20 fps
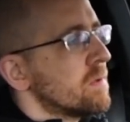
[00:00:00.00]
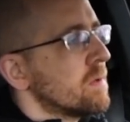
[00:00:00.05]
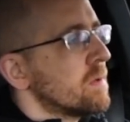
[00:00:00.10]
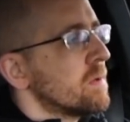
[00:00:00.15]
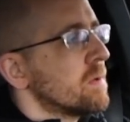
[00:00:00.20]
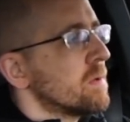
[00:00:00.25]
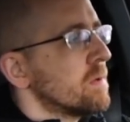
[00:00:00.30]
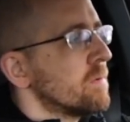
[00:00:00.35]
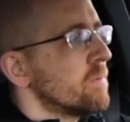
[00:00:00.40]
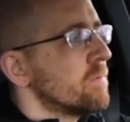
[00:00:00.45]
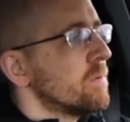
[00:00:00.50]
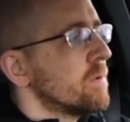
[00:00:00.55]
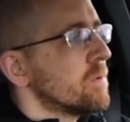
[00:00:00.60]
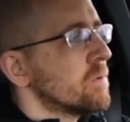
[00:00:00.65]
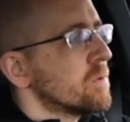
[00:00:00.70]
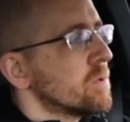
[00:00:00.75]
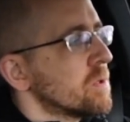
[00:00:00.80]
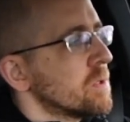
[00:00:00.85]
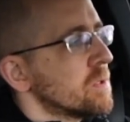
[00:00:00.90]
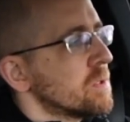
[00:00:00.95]
and
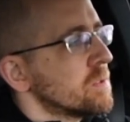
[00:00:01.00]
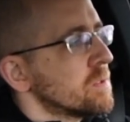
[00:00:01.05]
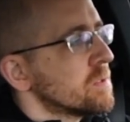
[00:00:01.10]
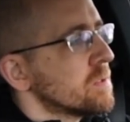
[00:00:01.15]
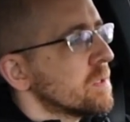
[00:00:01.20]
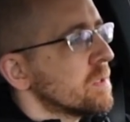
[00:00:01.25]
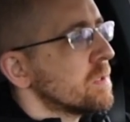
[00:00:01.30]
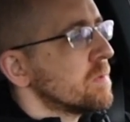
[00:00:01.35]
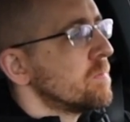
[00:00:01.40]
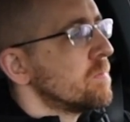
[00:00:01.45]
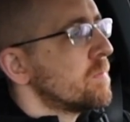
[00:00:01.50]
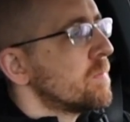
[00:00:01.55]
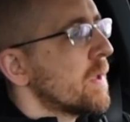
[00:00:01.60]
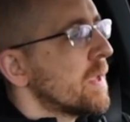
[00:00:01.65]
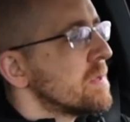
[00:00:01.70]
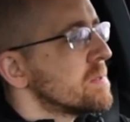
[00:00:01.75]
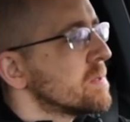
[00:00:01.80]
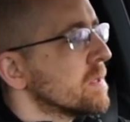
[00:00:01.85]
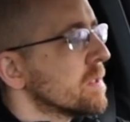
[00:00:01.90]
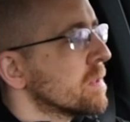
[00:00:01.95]
filters and
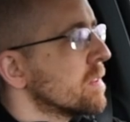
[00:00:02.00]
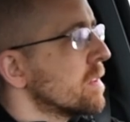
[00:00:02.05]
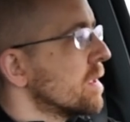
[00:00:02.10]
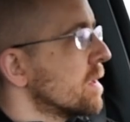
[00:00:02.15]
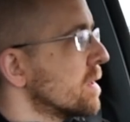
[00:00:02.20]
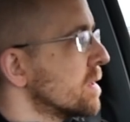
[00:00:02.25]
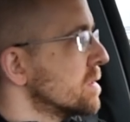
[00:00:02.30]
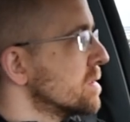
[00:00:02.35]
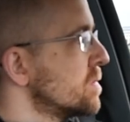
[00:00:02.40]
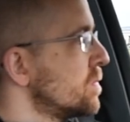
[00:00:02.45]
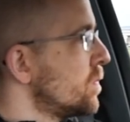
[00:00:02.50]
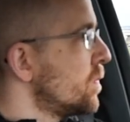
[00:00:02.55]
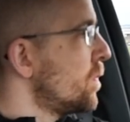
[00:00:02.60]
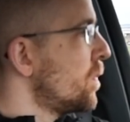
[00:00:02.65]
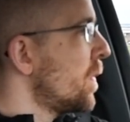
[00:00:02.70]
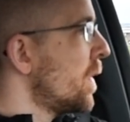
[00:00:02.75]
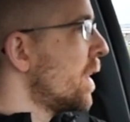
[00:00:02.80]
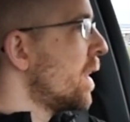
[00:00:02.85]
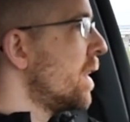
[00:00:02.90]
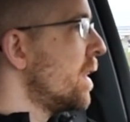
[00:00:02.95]
basic things,
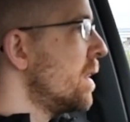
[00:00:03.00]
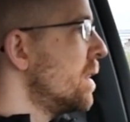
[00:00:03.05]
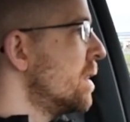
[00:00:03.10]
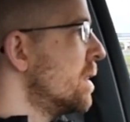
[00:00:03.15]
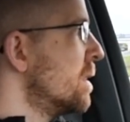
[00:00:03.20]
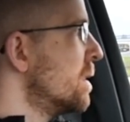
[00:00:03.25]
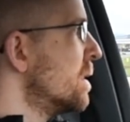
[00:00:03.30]
but